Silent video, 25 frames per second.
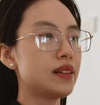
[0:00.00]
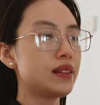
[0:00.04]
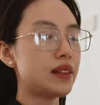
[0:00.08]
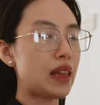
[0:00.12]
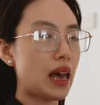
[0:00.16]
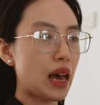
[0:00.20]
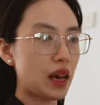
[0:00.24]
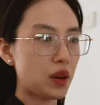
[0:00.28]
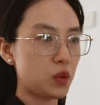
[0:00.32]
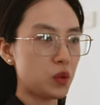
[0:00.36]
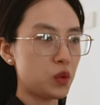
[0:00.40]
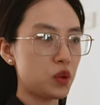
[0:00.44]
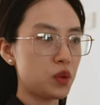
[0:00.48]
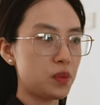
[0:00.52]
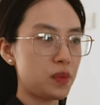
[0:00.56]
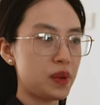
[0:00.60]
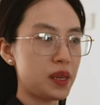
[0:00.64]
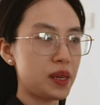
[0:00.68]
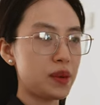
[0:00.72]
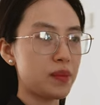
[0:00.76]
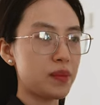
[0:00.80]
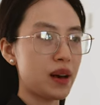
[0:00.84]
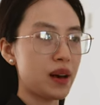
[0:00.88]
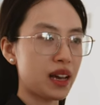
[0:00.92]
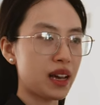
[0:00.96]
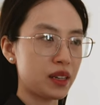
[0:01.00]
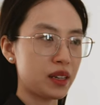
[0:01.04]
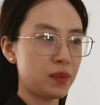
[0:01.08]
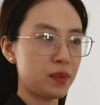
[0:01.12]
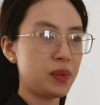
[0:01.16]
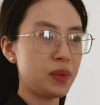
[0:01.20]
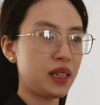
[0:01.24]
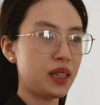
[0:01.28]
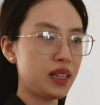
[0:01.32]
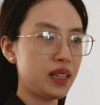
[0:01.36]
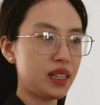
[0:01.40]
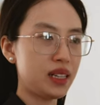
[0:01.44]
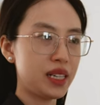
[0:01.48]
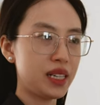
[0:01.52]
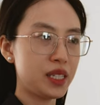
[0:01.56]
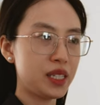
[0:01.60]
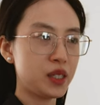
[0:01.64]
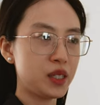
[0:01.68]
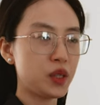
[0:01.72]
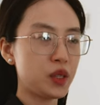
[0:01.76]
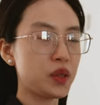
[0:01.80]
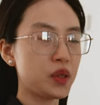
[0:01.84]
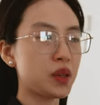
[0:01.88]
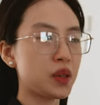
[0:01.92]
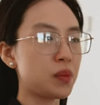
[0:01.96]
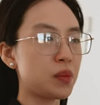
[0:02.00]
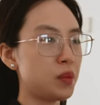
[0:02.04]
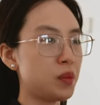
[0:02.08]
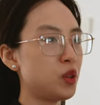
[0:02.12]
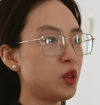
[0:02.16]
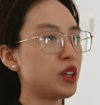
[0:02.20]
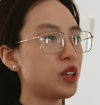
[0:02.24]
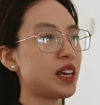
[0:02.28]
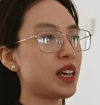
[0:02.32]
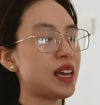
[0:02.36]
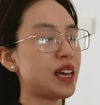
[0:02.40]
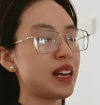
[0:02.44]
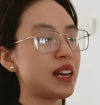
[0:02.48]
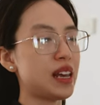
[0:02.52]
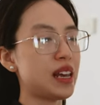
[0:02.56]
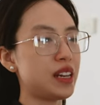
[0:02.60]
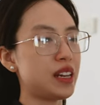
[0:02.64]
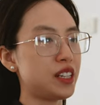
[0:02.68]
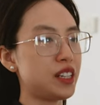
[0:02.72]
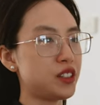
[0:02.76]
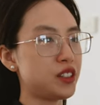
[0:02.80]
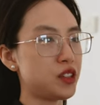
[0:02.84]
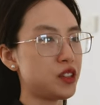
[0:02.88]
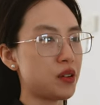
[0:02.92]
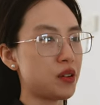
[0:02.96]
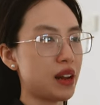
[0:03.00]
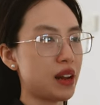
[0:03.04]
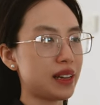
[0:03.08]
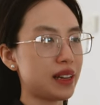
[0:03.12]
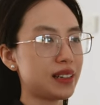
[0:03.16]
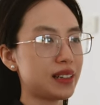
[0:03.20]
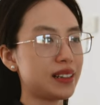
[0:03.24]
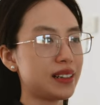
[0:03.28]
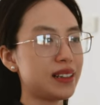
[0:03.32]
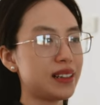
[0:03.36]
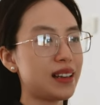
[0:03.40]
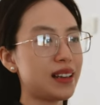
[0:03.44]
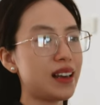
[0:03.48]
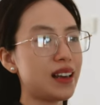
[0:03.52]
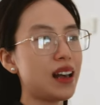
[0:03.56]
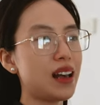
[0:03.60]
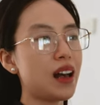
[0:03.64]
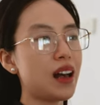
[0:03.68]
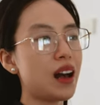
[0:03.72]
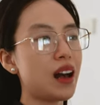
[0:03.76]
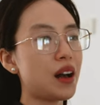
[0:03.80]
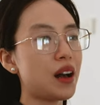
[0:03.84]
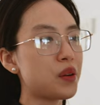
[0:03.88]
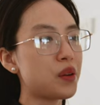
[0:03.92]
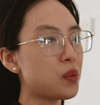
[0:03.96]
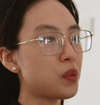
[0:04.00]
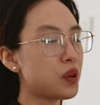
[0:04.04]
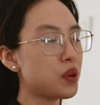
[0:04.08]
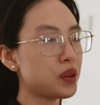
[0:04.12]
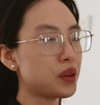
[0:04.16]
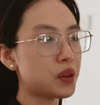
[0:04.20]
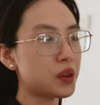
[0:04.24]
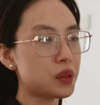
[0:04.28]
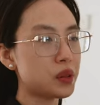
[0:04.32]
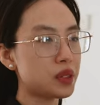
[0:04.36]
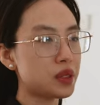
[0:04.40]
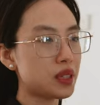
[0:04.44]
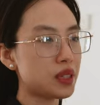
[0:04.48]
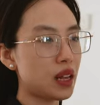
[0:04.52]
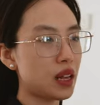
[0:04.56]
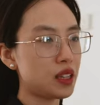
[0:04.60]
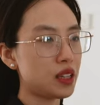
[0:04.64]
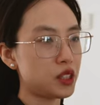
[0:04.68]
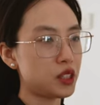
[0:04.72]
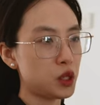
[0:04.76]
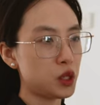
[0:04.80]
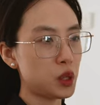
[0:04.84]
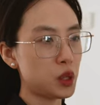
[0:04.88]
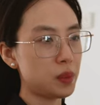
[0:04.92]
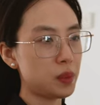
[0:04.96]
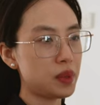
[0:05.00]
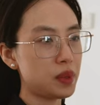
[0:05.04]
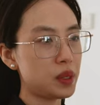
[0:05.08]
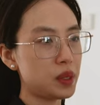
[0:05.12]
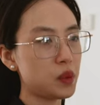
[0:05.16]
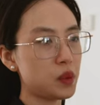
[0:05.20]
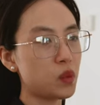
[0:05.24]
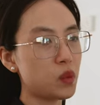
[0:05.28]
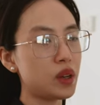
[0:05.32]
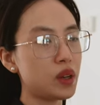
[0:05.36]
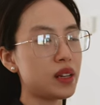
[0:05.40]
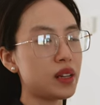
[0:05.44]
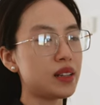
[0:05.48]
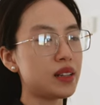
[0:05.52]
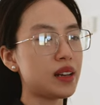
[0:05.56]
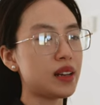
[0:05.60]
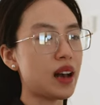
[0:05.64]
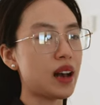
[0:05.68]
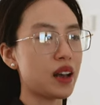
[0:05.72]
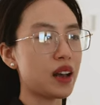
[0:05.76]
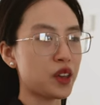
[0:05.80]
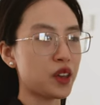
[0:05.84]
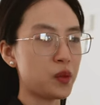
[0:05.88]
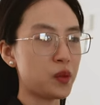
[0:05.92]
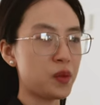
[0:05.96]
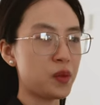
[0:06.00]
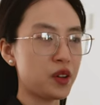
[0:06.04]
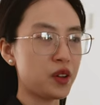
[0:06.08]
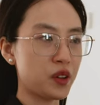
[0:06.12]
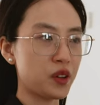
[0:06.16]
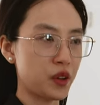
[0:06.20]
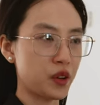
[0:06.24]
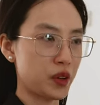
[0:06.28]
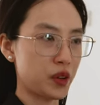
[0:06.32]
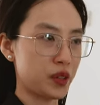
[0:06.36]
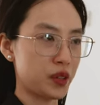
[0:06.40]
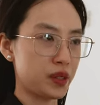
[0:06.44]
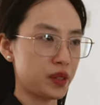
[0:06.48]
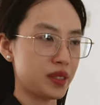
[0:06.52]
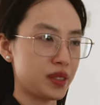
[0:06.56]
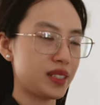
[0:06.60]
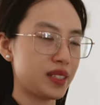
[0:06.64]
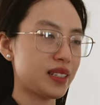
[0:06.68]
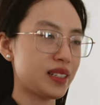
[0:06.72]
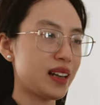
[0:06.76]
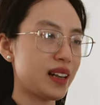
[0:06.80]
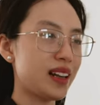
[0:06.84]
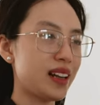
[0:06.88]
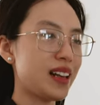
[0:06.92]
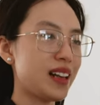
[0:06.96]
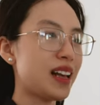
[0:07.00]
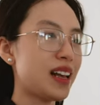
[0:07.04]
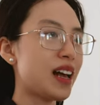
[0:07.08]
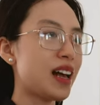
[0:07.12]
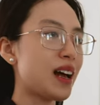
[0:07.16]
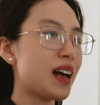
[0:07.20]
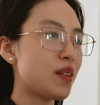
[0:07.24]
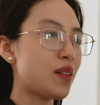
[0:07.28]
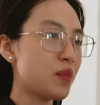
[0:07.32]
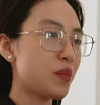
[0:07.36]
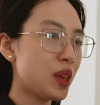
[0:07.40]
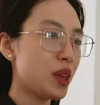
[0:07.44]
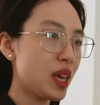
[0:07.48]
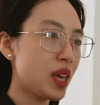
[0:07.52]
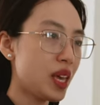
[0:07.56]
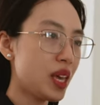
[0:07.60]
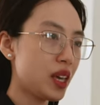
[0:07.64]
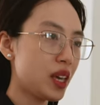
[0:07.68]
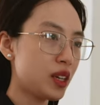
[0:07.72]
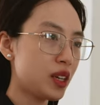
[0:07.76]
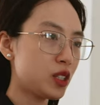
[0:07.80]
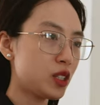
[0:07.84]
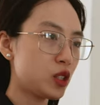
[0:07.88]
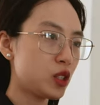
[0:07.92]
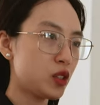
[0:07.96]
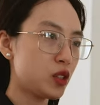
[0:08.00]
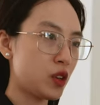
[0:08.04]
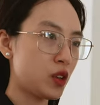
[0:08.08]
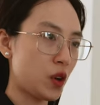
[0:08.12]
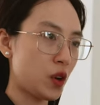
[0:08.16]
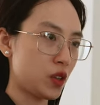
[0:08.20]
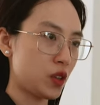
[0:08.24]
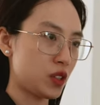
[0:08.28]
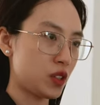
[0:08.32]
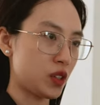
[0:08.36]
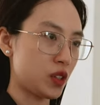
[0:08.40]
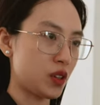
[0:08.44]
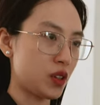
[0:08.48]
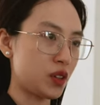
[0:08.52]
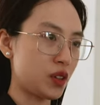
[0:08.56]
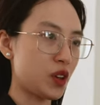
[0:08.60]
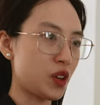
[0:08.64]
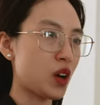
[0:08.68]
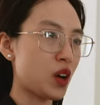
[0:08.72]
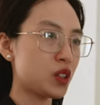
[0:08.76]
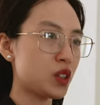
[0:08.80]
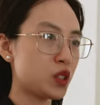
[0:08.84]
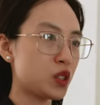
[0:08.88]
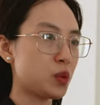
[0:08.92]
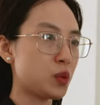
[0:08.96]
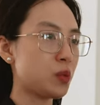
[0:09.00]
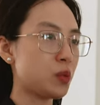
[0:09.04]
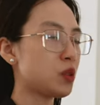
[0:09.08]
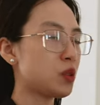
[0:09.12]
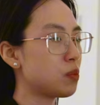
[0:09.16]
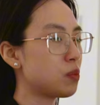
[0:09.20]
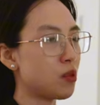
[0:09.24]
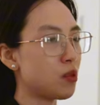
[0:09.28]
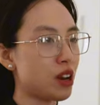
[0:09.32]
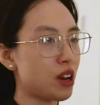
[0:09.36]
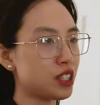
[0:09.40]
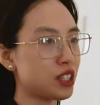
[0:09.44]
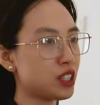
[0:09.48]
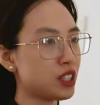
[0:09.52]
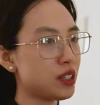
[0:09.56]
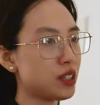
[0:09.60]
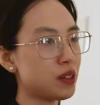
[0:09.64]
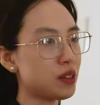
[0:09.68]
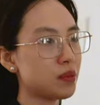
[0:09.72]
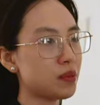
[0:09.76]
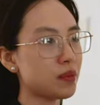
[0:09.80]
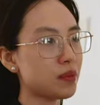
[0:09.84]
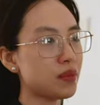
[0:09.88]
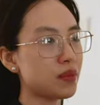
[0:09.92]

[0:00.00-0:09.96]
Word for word: That will be my ability to communicate and interact. I won't go silent treatment when an argument occurs. I'm here to nurture, not to put pressure.